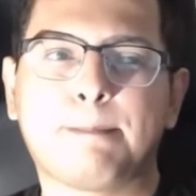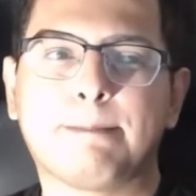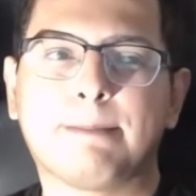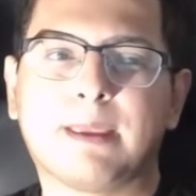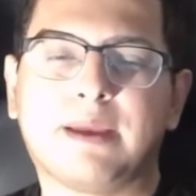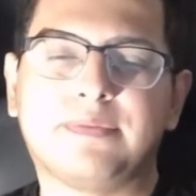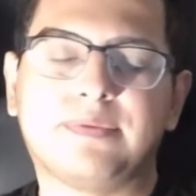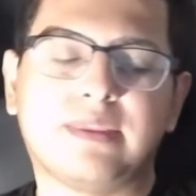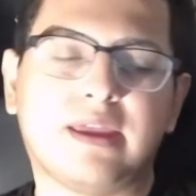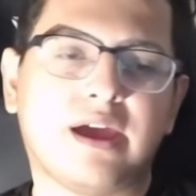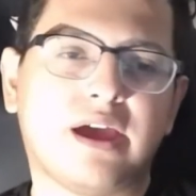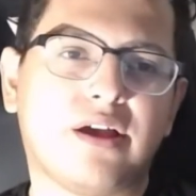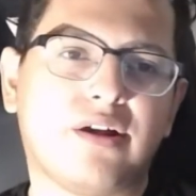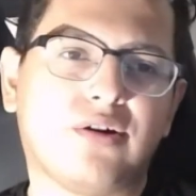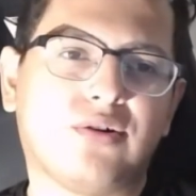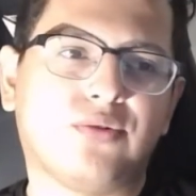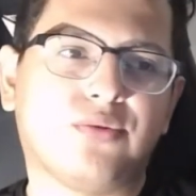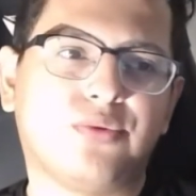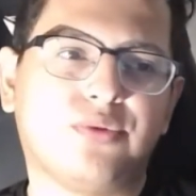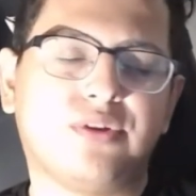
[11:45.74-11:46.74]

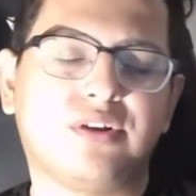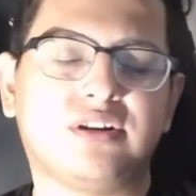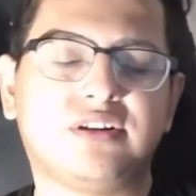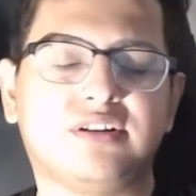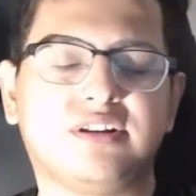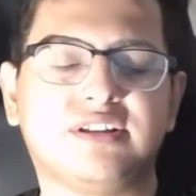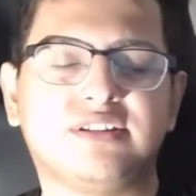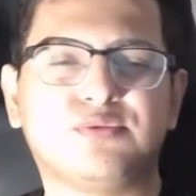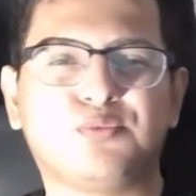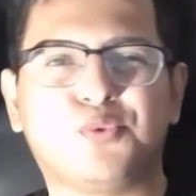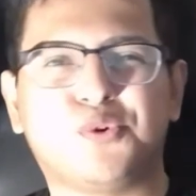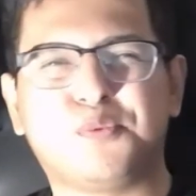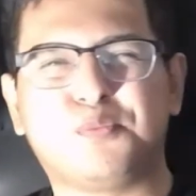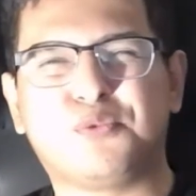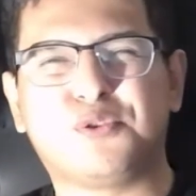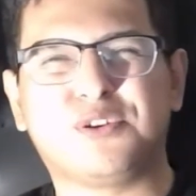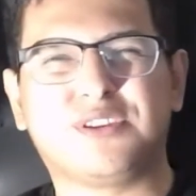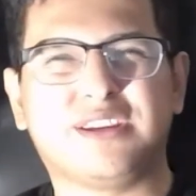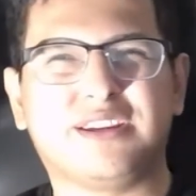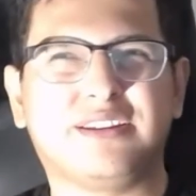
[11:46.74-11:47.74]
Now, there is one
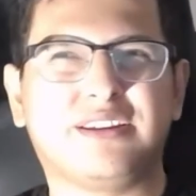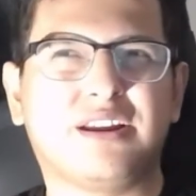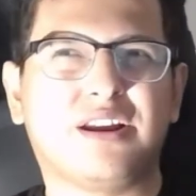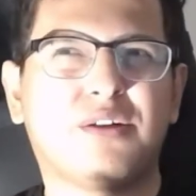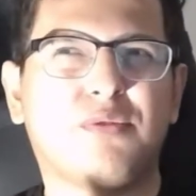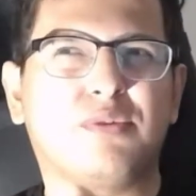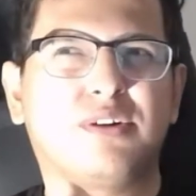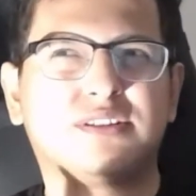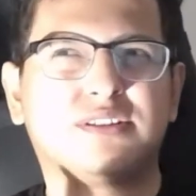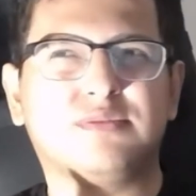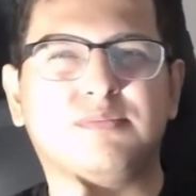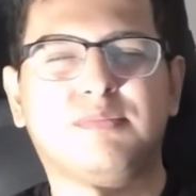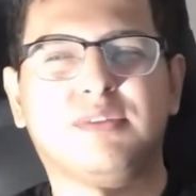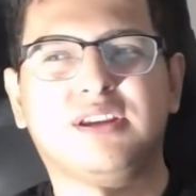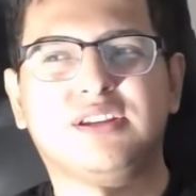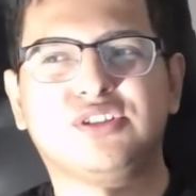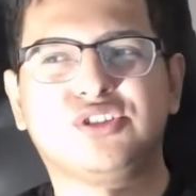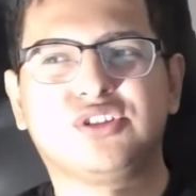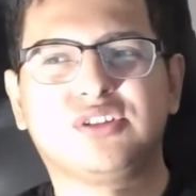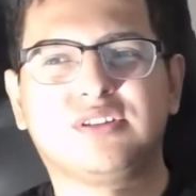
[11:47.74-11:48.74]
more thing that I want to
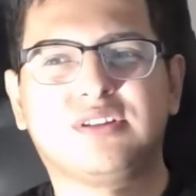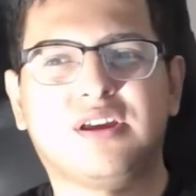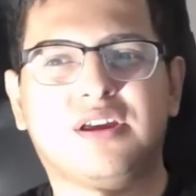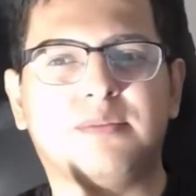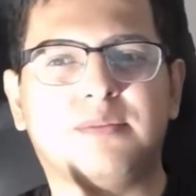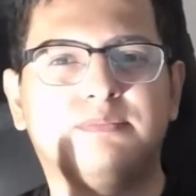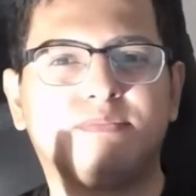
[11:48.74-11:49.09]
mention.